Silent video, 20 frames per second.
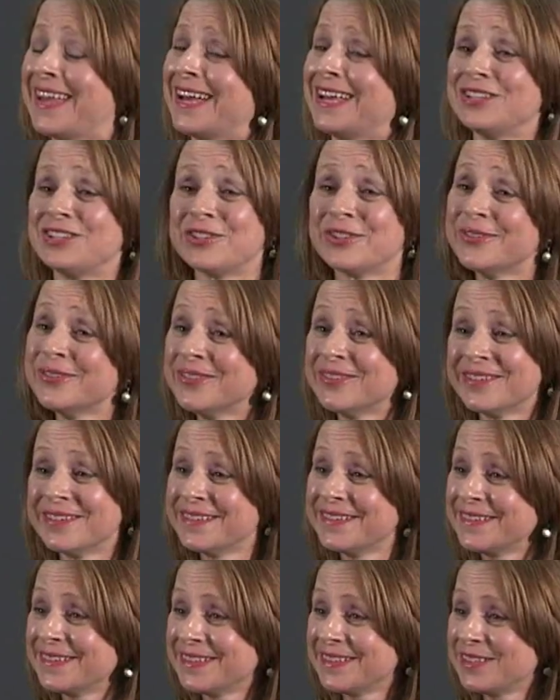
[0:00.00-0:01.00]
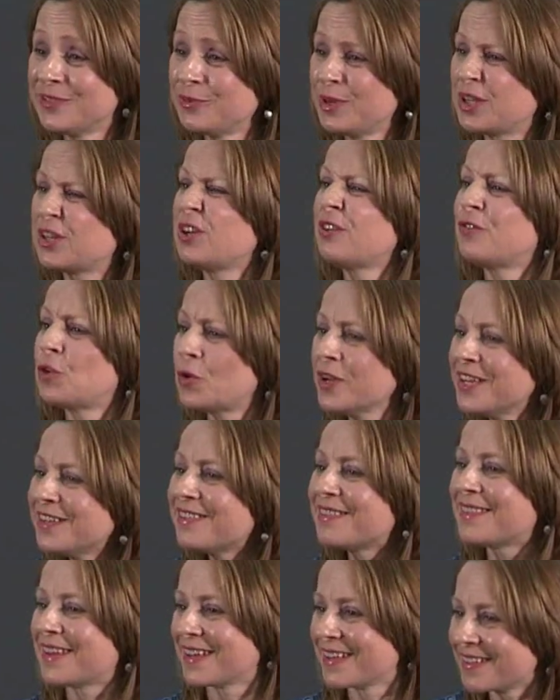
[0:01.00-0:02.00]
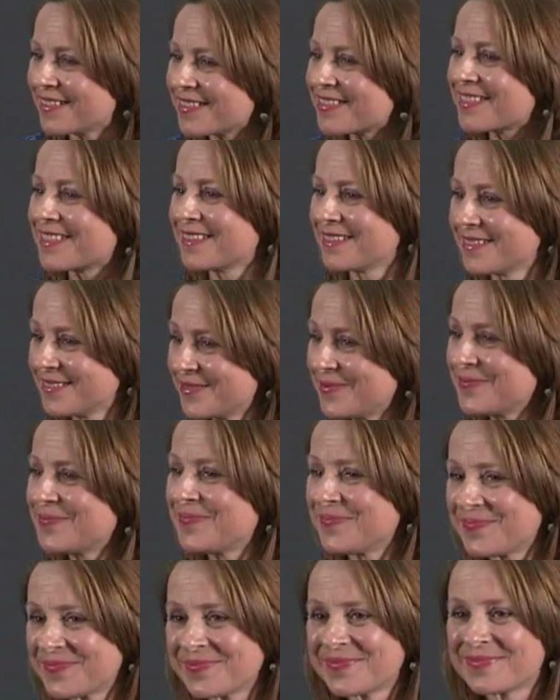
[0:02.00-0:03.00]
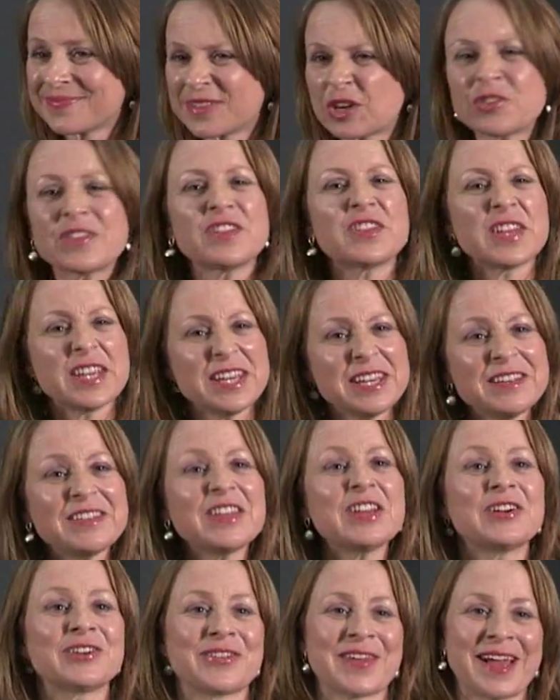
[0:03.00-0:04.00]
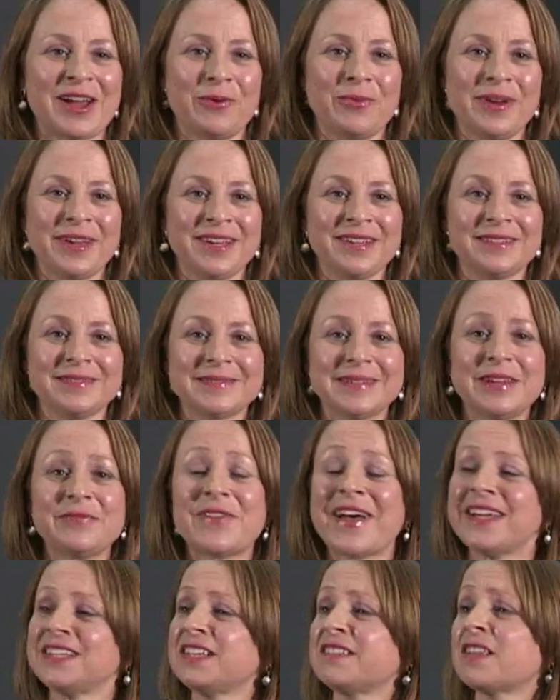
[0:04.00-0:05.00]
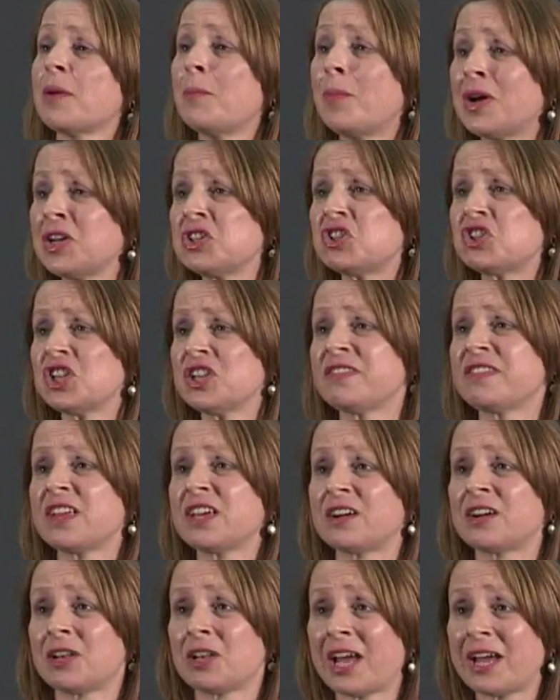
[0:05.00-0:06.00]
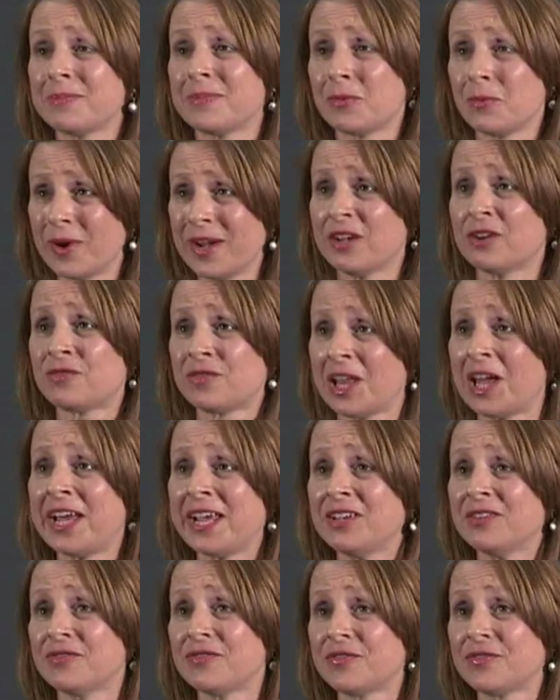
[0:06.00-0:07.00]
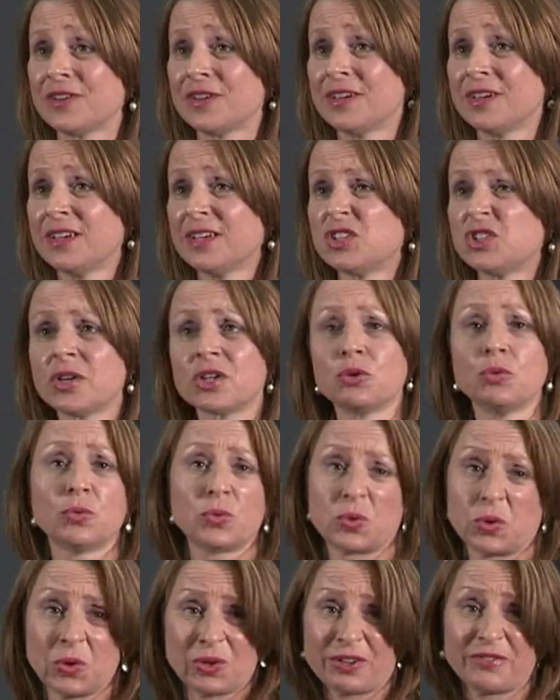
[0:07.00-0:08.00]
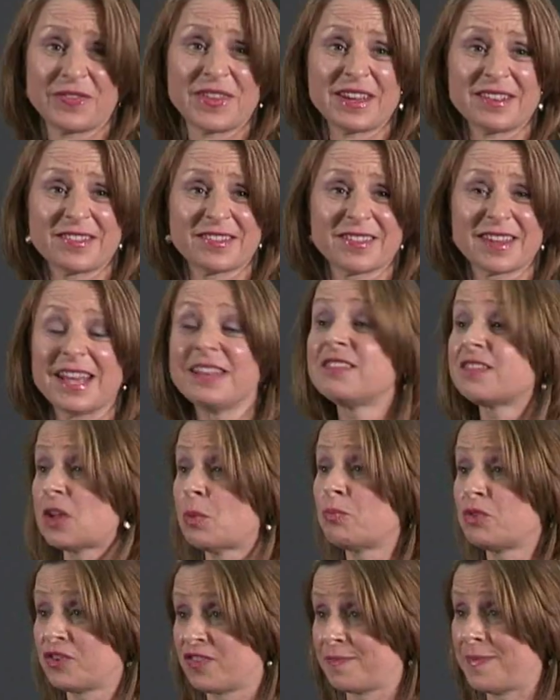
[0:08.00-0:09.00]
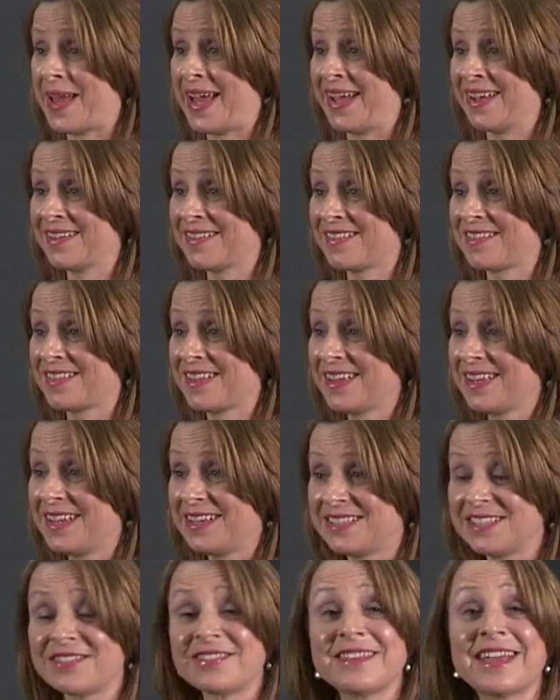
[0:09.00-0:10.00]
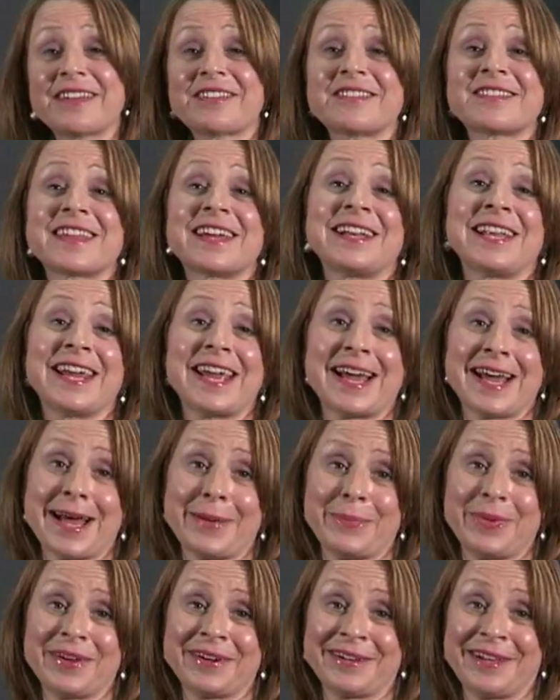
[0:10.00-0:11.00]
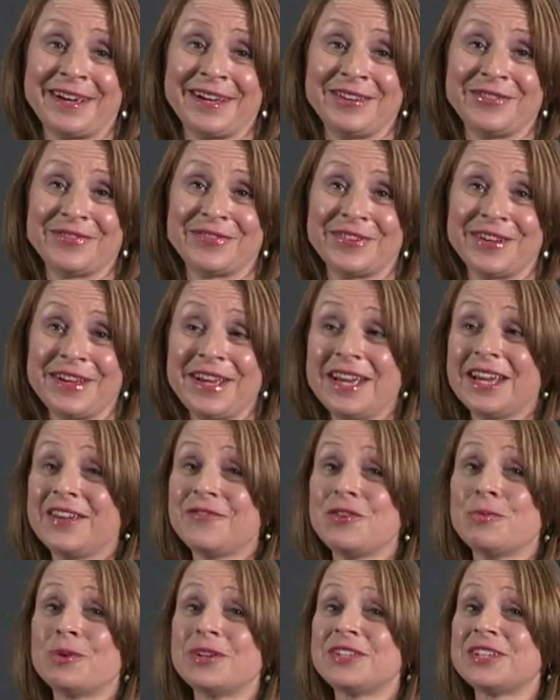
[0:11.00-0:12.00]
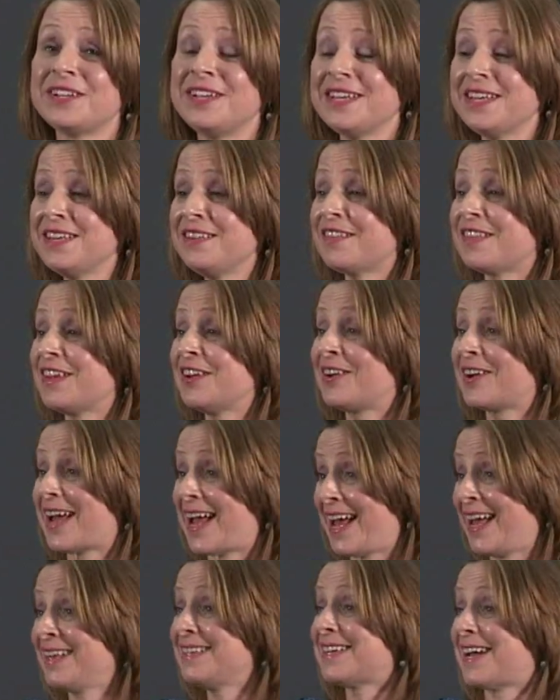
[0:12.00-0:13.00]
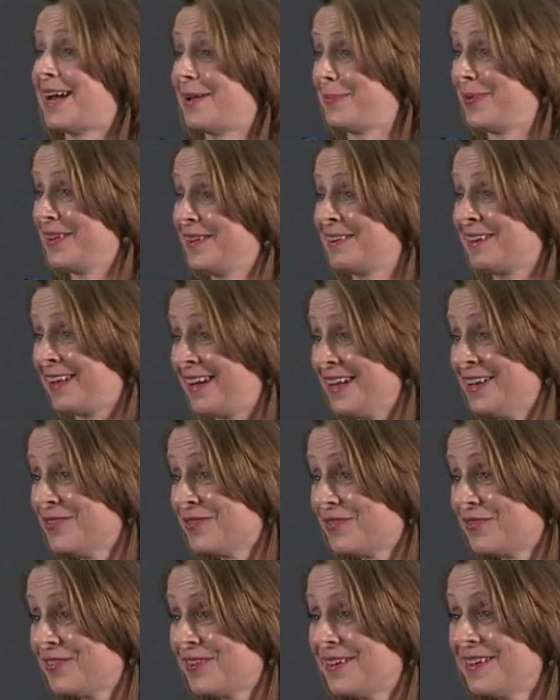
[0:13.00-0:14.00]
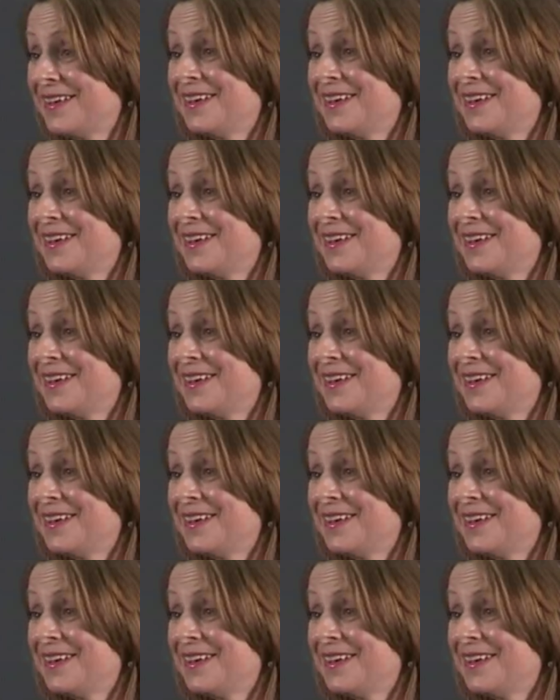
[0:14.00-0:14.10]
that too. We can avoid things. Because it's easier that way. In fact, it's a much easier way of life to ignore all of this in some respects. It isn't necessarily a happier life. If you want an easier and happier life,